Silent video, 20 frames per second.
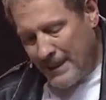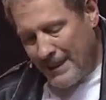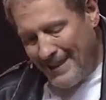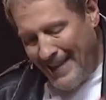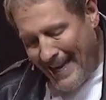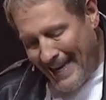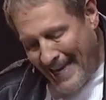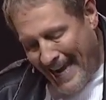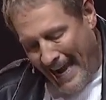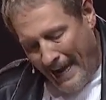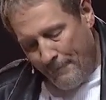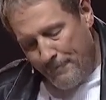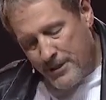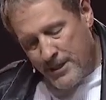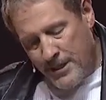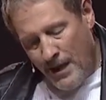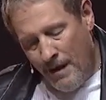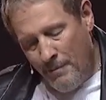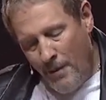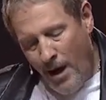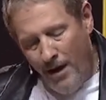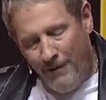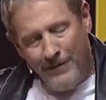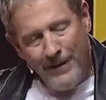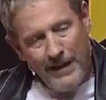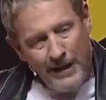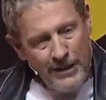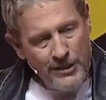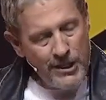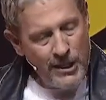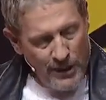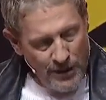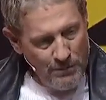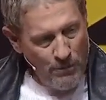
and they kept some of it until the